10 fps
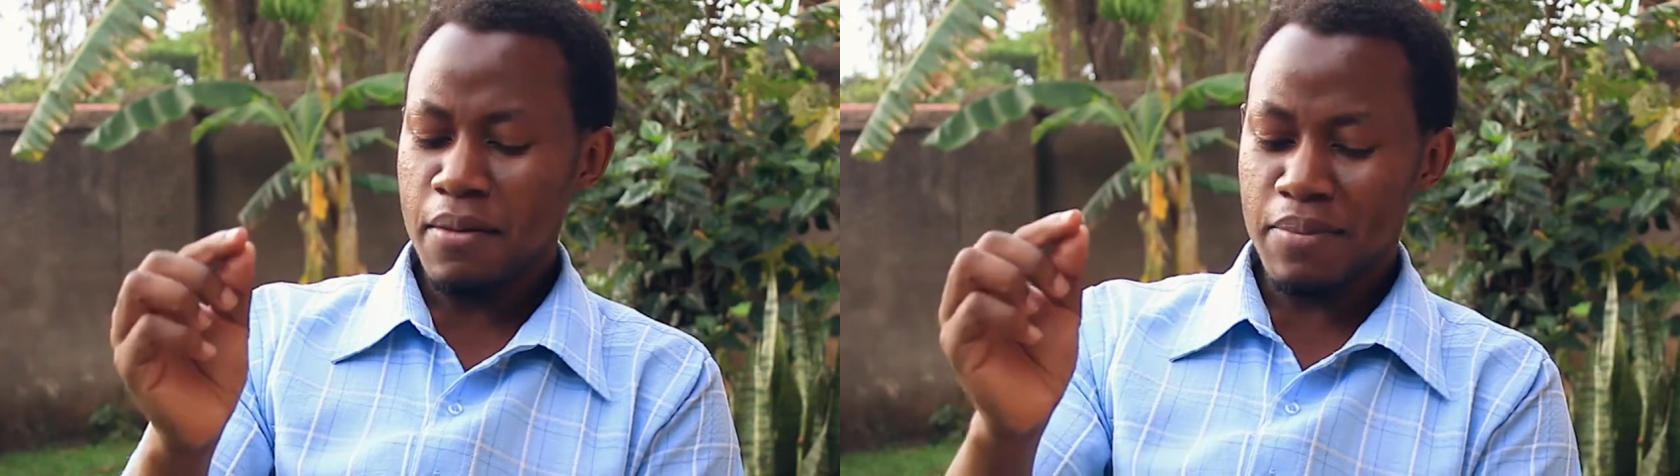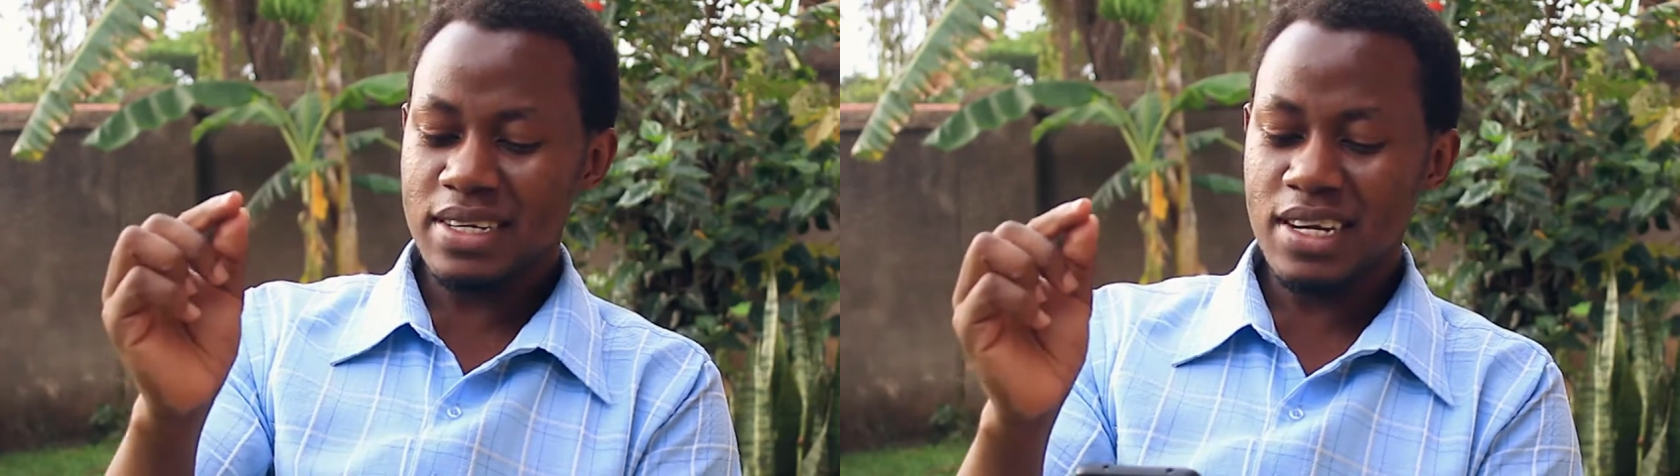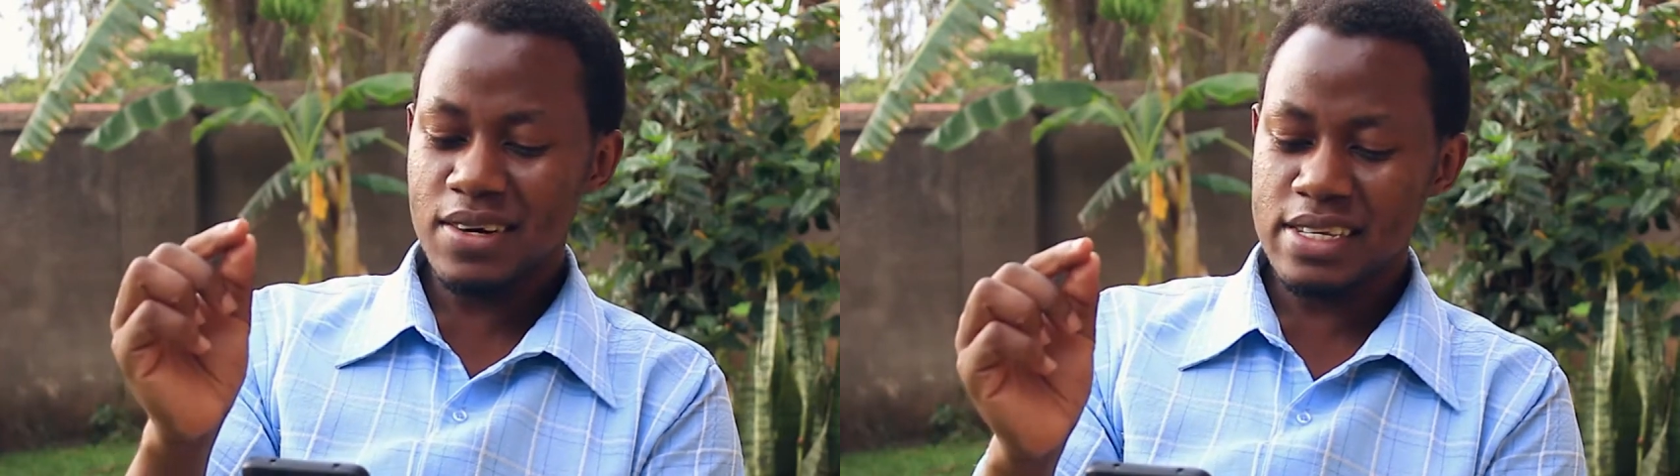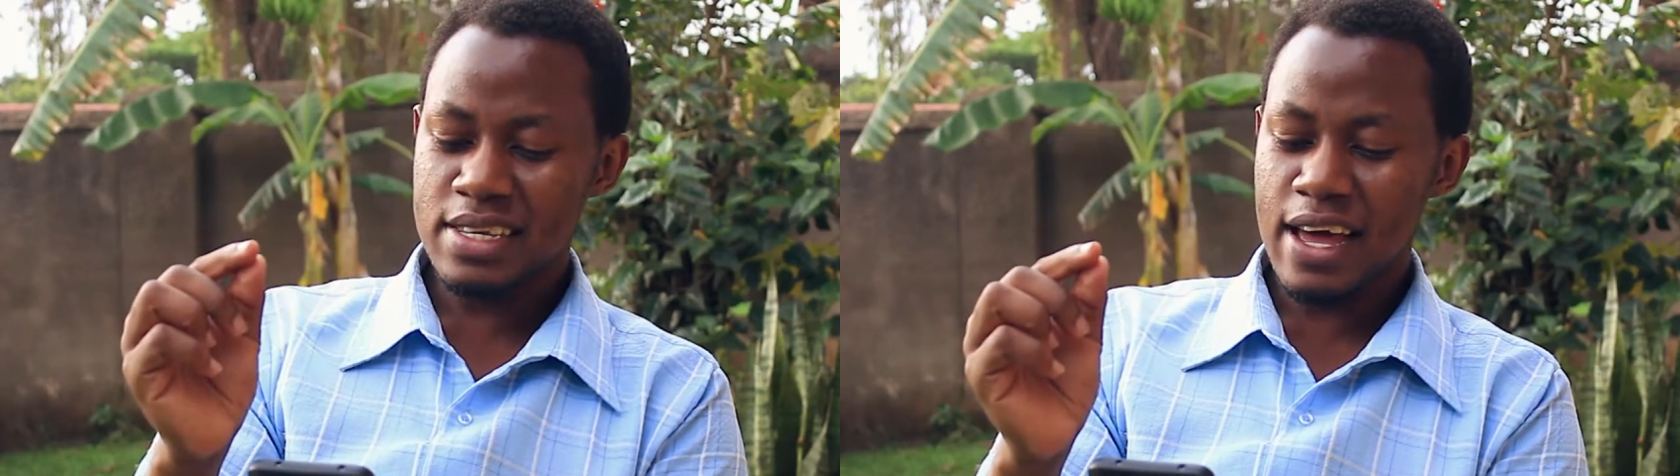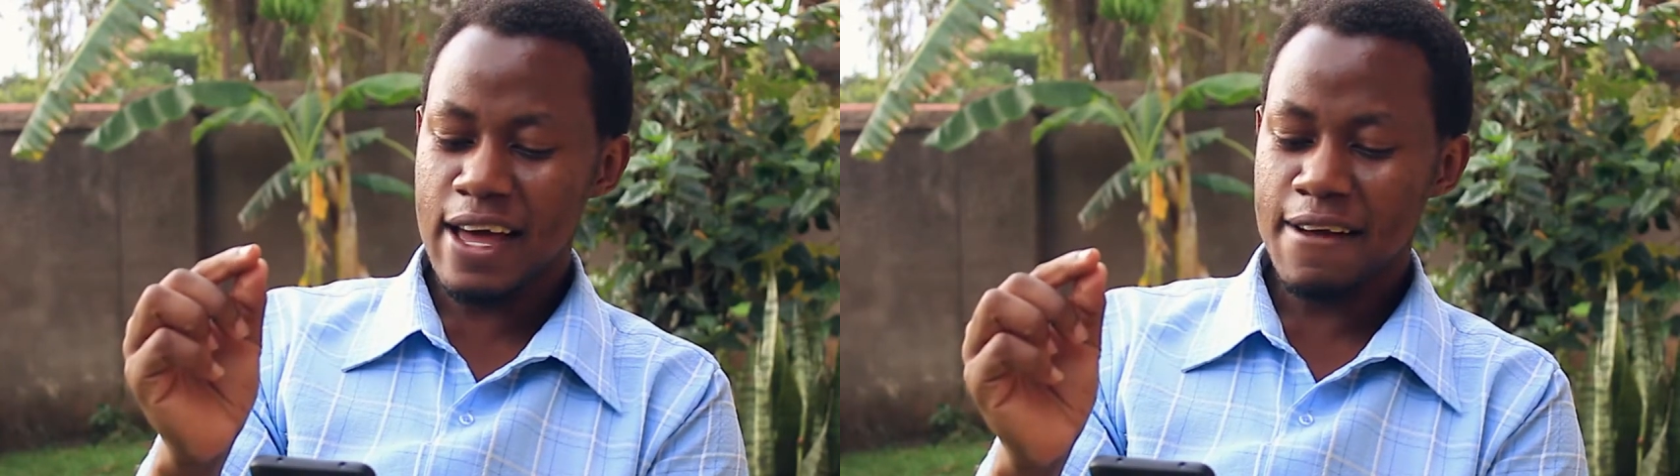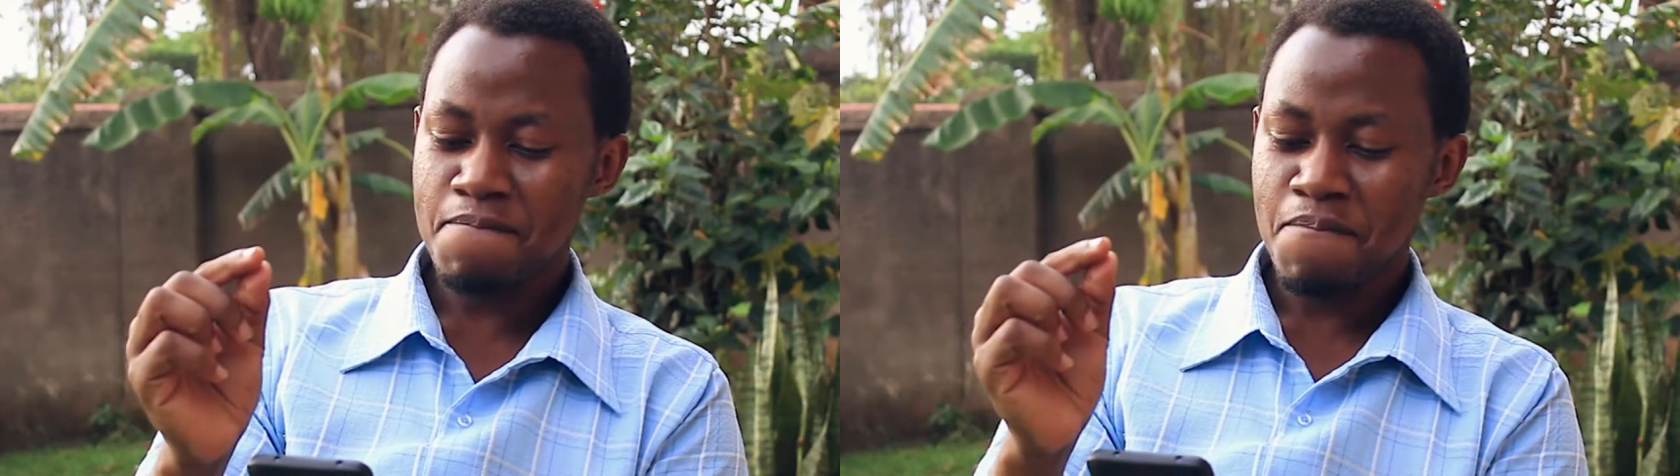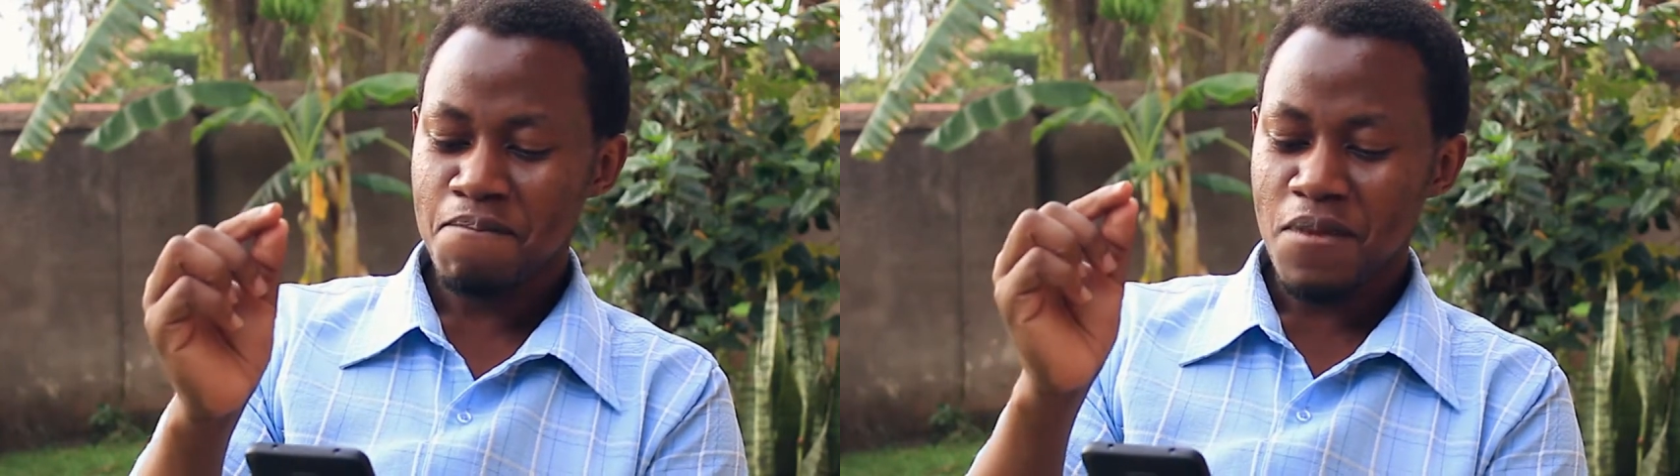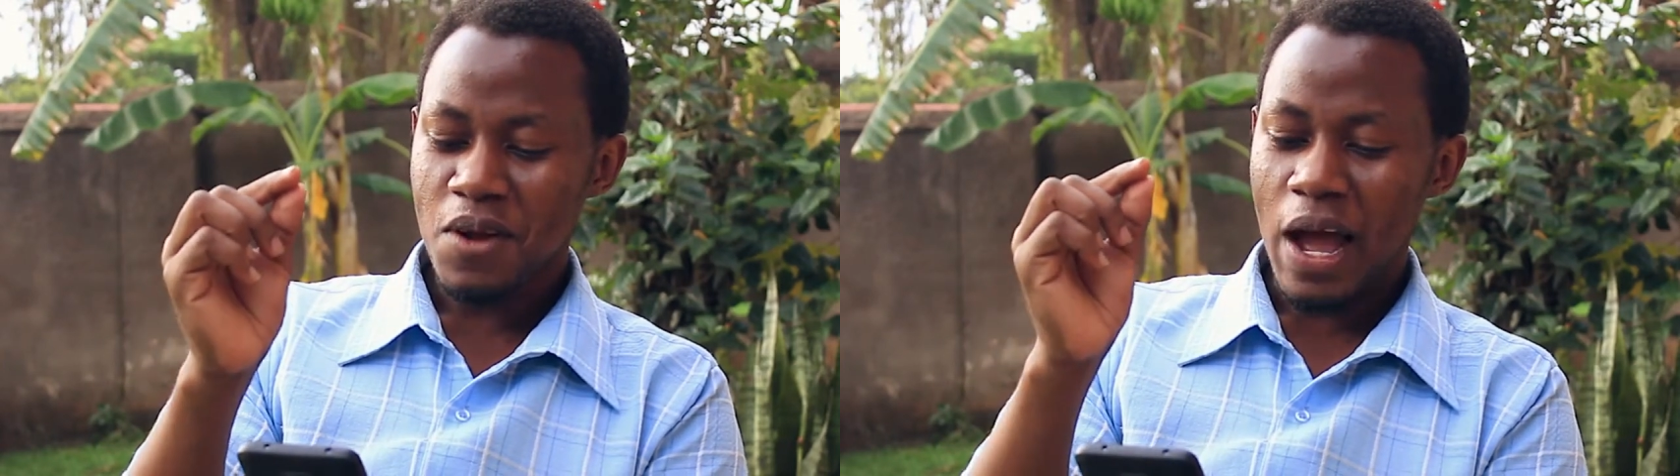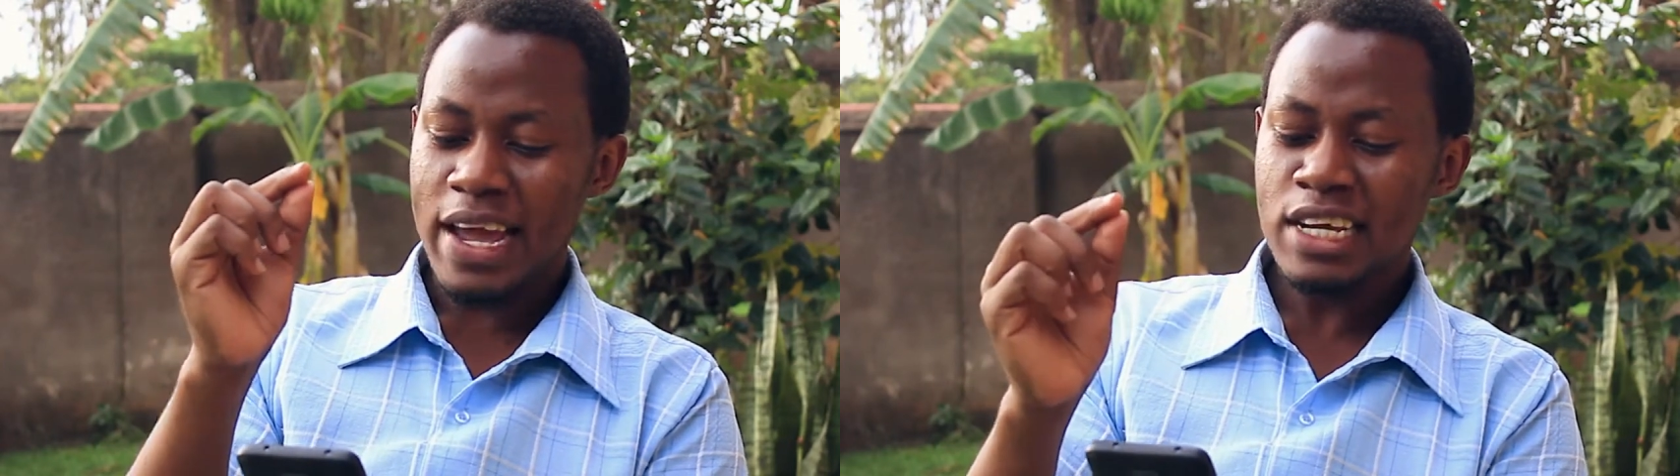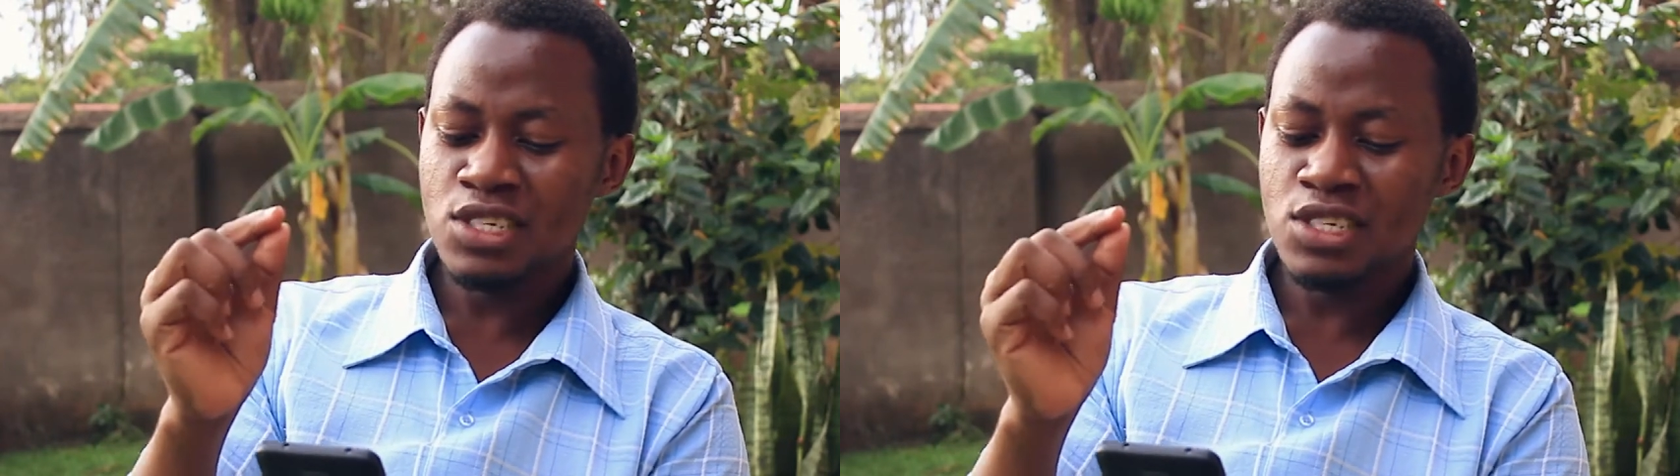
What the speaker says: But there is a, I get